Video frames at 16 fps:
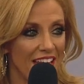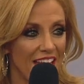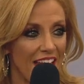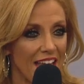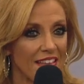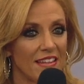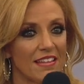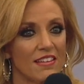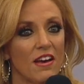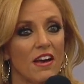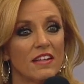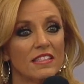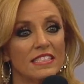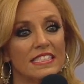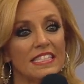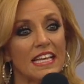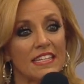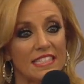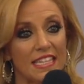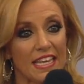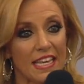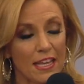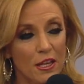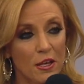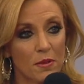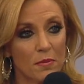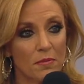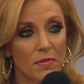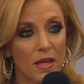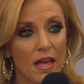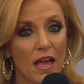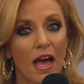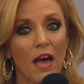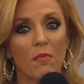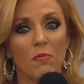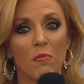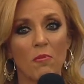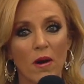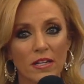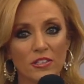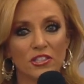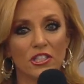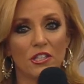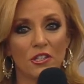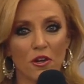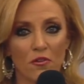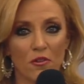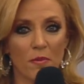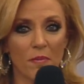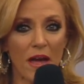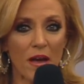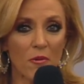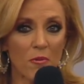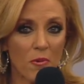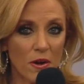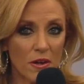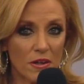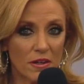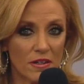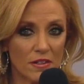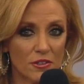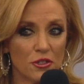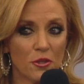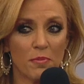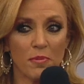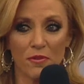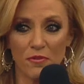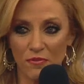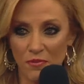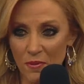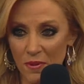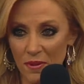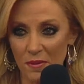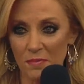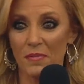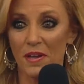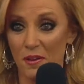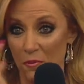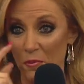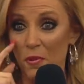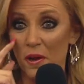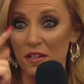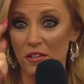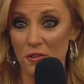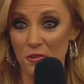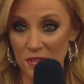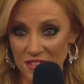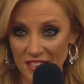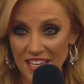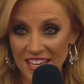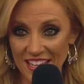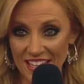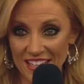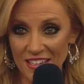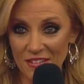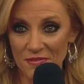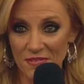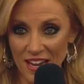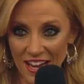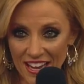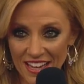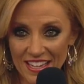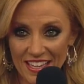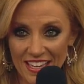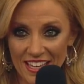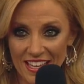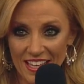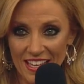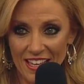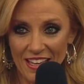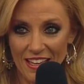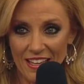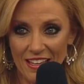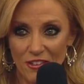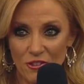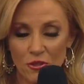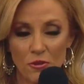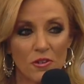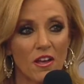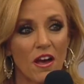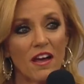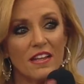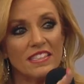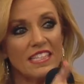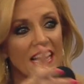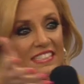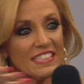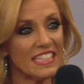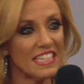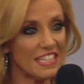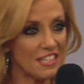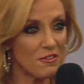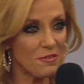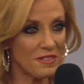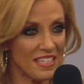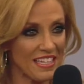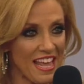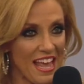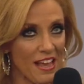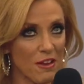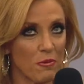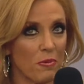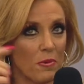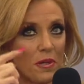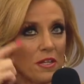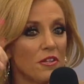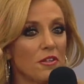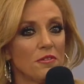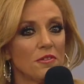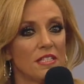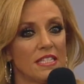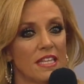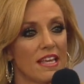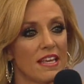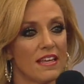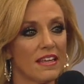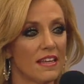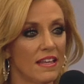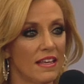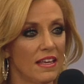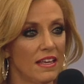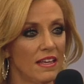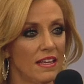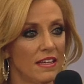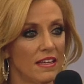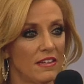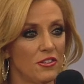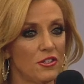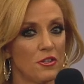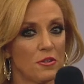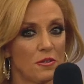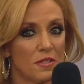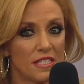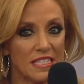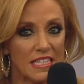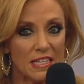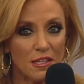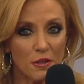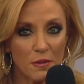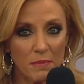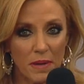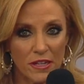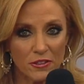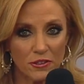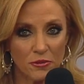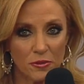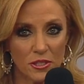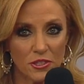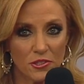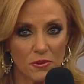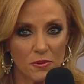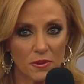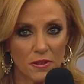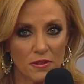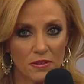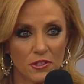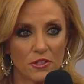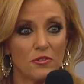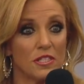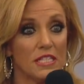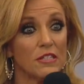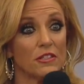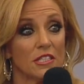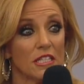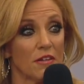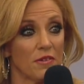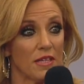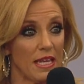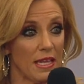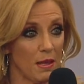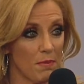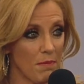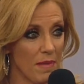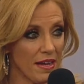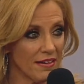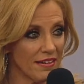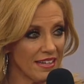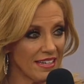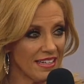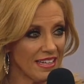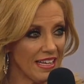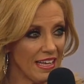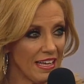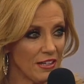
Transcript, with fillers: And then God said to him, I'm watching over my word to perform what you see, right? Yes. So God's asking you today, what do you see? Do you see your marriage restored? Do you see yourself getting married?